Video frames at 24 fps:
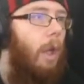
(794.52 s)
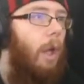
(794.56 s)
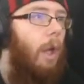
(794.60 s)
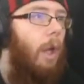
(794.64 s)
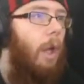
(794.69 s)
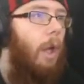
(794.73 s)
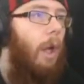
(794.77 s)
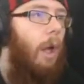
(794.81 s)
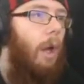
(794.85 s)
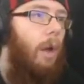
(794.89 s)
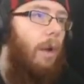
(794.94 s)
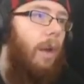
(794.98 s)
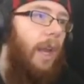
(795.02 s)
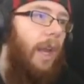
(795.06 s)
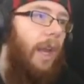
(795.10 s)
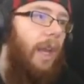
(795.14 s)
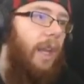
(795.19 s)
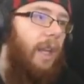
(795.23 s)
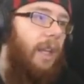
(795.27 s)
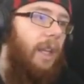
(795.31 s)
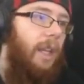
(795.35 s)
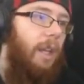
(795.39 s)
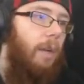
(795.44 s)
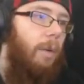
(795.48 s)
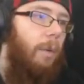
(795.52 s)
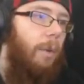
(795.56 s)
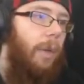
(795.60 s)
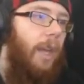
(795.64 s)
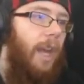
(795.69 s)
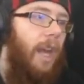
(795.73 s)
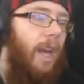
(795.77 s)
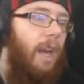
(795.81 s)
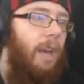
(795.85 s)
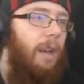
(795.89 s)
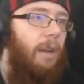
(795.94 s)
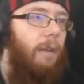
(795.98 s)
Okay, here we
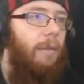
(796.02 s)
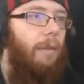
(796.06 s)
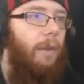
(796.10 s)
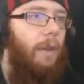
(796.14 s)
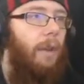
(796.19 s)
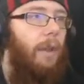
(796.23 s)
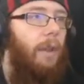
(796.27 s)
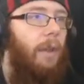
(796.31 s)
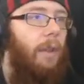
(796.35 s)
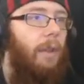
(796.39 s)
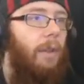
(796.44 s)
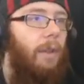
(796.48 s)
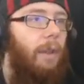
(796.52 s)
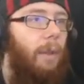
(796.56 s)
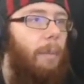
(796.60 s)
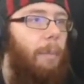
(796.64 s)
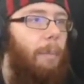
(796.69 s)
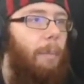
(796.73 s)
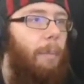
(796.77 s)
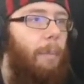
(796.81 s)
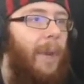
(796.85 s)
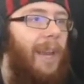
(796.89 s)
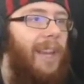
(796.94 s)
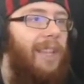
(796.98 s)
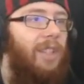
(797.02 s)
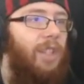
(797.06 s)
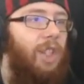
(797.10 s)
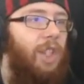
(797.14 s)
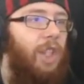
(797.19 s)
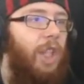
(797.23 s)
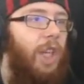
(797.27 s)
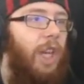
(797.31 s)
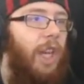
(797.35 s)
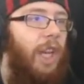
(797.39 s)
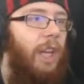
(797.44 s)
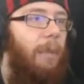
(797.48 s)
have the base
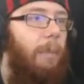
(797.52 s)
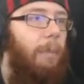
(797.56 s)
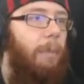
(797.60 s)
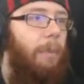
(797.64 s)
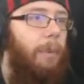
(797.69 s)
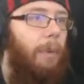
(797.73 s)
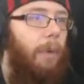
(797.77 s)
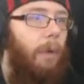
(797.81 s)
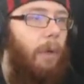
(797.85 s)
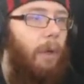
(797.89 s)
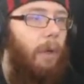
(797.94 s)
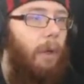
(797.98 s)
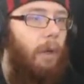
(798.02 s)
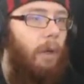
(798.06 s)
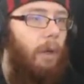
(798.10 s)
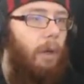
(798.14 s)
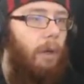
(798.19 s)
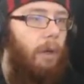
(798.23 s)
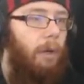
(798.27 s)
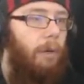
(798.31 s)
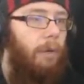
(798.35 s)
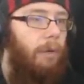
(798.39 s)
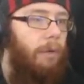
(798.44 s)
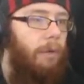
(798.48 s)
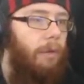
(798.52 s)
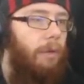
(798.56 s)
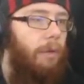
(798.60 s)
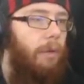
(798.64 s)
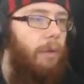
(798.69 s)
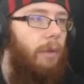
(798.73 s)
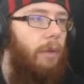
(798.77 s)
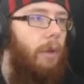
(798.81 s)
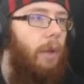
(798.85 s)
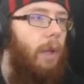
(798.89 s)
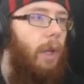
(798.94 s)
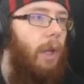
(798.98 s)
shape of
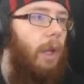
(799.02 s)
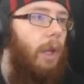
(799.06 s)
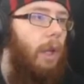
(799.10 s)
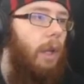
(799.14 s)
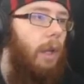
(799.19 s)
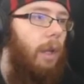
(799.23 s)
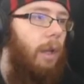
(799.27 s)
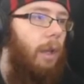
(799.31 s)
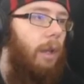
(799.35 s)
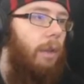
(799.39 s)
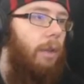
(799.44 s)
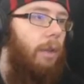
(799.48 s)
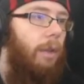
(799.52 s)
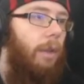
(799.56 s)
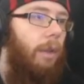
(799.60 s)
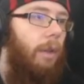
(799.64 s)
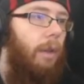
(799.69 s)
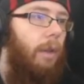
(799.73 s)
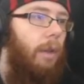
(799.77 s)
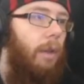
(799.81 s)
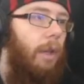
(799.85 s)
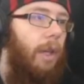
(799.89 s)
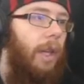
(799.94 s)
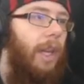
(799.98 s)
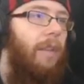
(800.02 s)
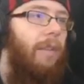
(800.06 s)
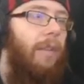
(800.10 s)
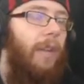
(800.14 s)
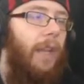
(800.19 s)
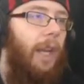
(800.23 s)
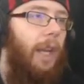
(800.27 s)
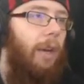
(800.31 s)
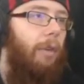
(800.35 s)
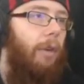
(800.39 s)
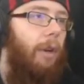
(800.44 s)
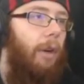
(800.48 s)
the living
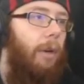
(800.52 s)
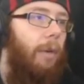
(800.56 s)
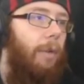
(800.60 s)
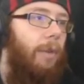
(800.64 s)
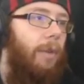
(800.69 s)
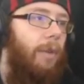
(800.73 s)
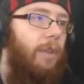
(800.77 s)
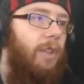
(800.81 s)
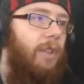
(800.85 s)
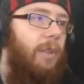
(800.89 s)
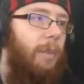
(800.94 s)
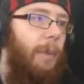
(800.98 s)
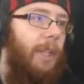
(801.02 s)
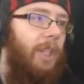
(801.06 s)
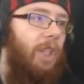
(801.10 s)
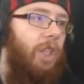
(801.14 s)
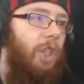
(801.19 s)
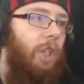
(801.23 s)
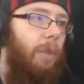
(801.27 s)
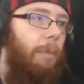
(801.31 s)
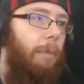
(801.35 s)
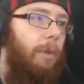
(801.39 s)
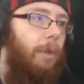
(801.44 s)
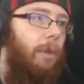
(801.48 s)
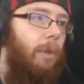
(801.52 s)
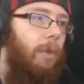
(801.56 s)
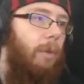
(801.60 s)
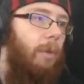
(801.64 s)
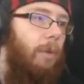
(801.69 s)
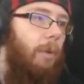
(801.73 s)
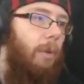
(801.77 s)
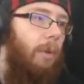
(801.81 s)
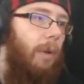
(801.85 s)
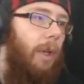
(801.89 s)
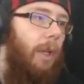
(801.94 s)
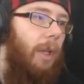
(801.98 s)
area of the spaceship.
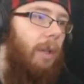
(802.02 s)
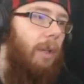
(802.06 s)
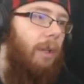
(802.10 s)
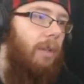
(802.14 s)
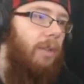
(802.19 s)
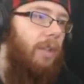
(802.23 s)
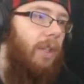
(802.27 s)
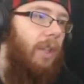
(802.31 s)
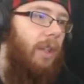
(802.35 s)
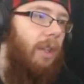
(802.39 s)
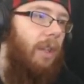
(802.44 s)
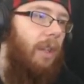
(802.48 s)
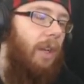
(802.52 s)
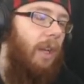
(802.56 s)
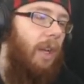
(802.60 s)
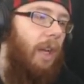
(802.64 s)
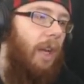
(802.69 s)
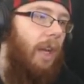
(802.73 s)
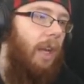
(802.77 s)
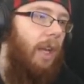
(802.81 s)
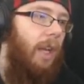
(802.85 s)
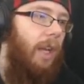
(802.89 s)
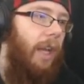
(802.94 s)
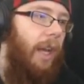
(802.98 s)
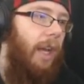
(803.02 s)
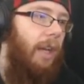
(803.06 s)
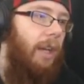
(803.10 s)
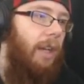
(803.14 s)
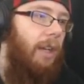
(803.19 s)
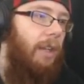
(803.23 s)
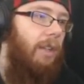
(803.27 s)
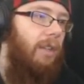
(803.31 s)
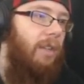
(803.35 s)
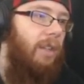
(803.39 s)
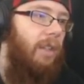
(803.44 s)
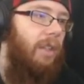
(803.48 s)
You see that I added
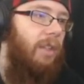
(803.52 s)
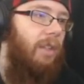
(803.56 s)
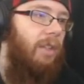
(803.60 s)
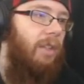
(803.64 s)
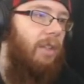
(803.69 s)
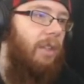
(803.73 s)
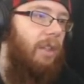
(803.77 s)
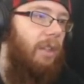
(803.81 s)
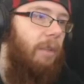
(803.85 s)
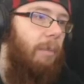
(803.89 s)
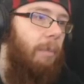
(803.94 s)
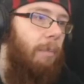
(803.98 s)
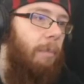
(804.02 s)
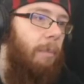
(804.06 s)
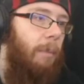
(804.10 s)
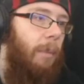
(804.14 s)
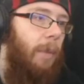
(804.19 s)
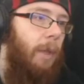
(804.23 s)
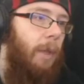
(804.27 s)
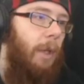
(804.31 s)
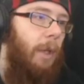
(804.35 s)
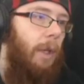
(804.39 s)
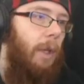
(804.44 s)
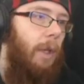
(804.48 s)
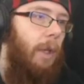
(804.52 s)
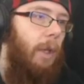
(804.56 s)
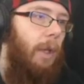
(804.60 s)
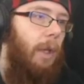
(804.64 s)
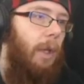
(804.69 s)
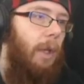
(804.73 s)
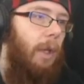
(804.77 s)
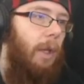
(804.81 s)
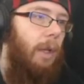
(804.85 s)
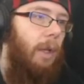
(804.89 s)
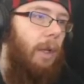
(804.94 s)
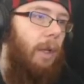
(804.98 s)
some
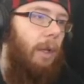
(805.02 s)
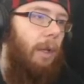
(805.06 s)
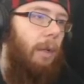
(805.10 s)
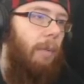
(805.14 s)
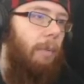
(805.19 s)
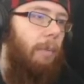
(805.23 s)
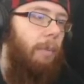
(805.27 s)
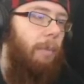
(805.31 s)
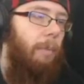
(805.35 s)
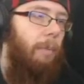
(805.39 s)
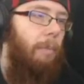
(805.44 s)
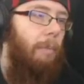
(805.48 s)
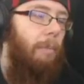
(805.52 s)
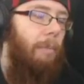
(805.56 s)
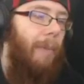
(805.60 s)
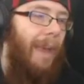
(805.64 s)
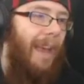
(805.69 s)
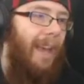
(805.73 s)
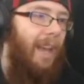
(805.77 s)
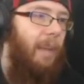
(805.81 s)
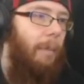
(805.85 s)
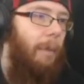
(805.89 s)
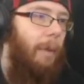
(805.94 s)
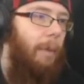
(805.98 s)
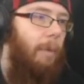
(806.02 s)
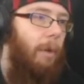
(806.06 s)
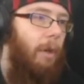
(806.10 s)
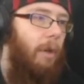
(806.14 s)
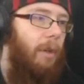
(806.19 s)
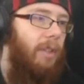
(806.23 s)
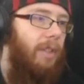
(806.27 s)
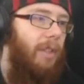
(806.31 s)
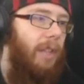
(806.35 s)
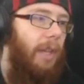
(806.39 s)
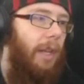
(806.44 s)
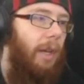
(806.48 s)
magma
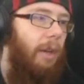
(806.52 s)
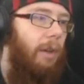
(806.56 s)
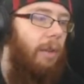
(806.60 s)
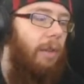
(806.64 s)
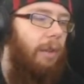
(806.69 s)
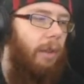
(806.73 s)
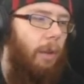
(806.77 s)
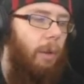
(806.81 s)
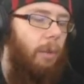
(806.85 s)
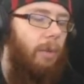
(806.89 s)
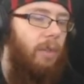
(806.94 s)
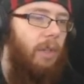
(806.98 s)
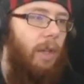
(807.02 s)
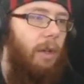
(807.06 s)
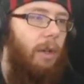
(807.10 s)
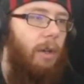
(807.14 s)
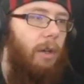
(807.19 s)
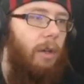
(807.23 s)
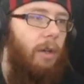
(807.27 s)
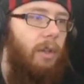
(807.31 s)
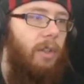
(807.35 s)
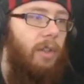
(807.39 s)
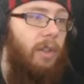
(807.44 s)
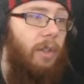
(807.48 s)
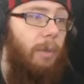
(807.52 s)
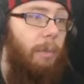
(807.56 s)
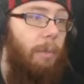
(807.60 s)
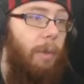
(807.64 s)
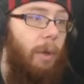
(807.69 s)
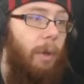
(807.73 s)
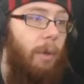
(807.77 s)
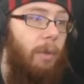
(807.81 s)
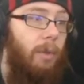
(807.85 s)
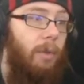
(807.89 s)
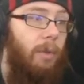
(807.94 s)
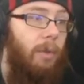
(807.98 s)
blocks there. Those are
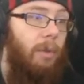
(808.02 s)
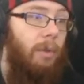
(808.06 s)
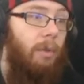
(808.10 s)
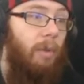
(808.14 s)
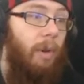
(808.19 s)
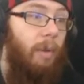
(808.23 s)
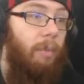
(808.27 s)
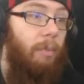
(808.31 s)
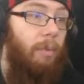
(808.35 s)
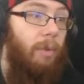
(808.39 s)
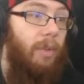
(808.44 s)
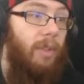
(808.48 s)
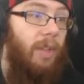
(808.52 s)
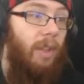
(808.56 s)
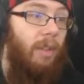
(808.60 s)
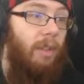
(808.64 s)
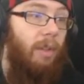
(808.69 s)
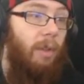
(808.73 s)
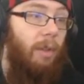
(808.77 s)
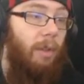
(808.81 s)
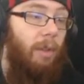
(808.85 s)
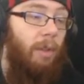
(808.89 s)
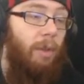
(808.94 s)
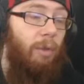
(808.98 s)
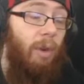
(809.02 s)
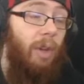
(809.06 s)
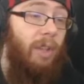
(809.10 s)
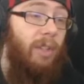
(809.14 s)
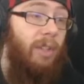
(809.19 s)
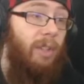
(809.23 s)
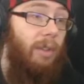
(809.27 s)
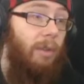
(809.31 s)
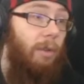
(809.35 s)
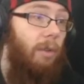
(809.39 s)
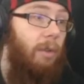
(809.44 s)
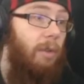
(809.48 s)
supposed to represent the
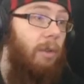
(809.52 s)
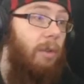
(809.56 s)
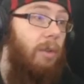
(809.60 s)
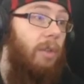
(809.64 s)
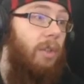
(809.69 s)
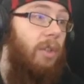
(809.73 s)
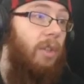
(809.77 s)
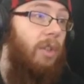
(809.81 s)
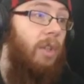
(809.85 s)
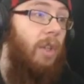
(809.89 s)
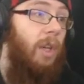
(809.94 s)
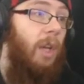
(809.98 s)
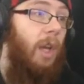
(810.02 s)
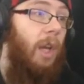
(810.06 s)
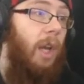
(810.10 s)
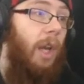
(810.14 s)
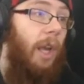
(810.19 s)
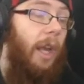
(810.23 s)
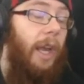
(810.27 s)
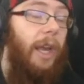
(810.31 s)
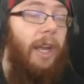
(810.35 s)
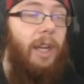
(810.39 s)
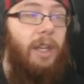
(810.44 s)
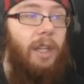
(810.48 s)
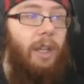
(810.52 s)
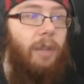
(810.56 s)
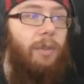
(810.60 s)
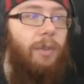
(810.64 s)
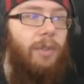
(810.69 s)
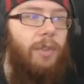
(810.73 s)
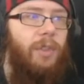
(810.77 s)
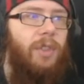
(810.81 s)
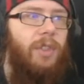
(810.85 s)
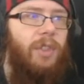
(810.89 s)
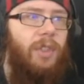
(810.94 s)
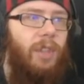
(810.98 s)
thrusters and give
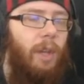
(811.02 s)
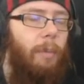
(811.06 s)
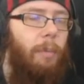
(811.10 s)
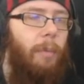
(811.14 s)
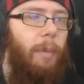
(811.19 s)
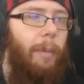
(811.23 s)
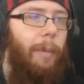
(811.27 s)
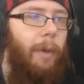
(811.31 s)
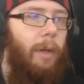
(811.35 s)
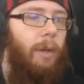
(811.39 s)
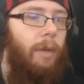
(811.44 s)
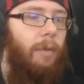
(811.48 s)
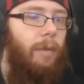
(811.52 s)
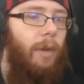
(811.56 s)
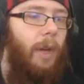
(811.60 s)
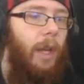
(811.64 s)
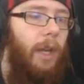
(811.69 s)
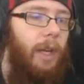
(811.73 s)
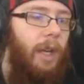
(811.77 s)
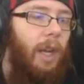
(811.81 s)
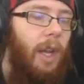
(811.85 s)
some amount of light.